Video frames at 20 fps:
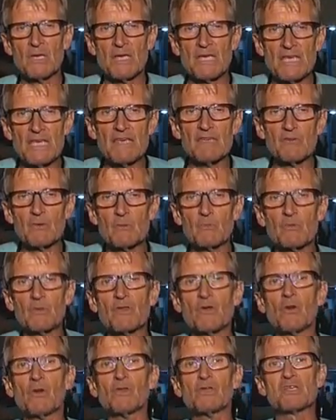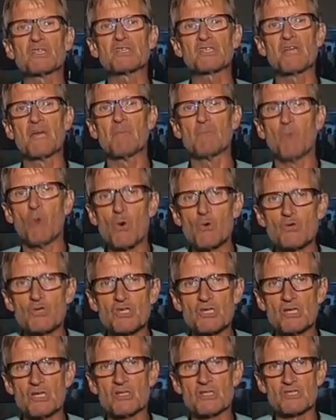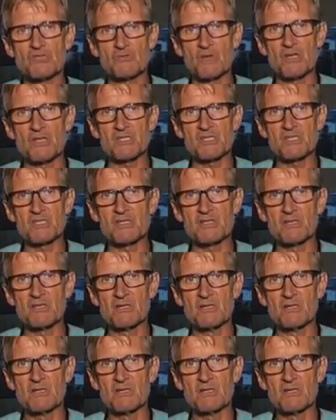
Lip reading: Even with all this emotional stress,